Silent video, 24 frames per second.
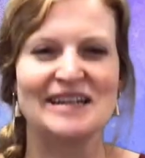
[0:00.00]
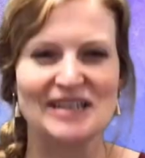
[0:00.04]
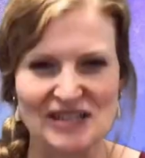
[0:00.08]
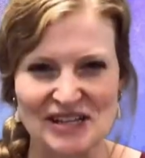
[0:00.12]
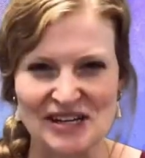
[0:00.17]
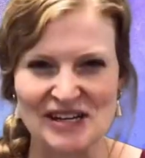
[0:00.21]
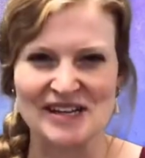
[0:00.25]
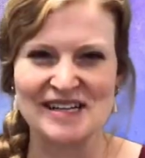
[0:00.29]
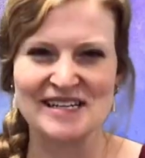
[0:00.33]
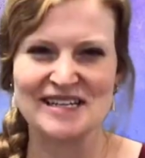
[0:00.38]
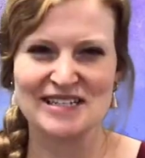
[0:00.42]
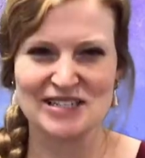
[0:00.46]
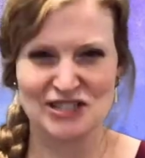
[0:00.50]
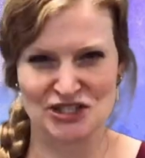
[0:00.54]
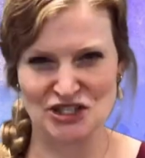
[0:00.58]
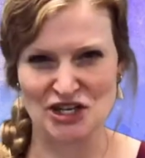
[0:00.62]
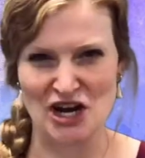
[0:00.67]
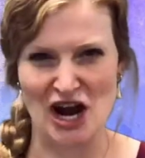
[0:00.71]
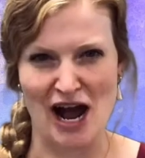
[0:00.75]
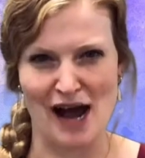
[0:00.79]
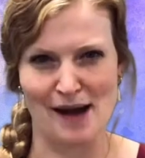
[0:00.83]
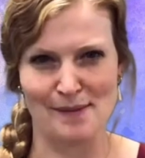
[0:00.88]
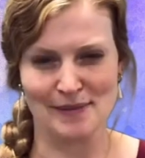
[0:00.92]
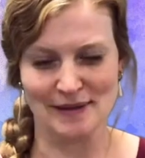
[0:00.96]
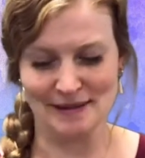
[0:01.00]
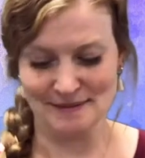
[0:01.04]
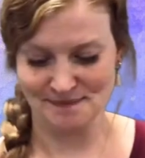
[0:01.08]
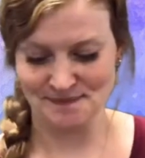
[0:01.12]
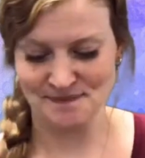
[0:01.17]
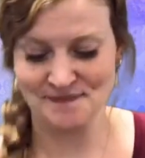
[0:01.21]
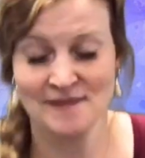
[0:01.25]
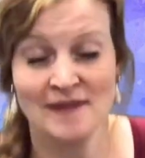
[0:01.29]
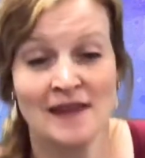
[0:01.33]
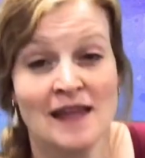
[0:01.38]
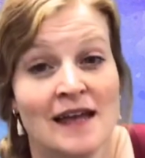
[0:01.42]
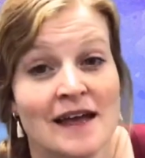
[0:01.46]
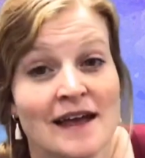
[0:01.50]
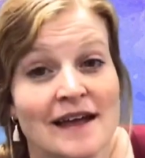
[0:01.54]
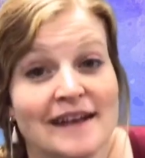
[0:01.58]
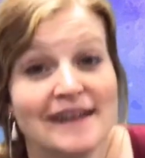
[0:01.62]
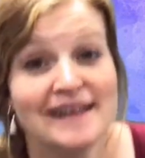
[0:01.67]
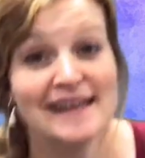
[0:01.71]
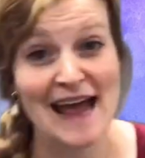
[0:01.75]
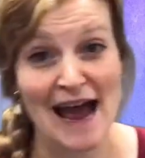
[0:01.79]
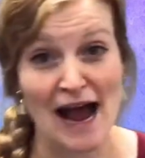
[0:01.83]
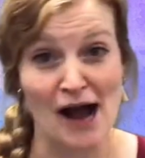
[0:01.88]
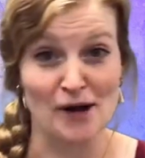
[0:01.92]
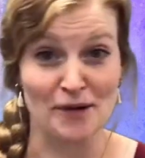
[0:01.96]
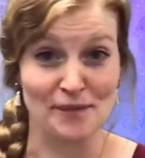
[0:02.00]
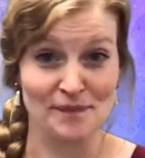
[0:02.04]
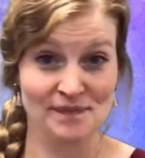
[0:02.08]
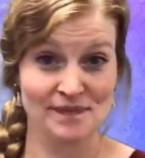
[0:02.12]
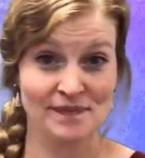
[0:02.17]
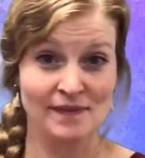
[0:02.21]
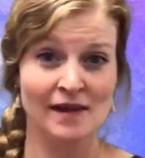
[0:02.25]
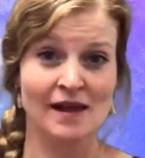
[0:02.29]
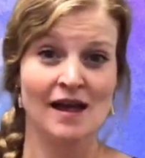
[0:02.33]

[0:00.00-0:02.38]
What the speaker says: Good job. Now,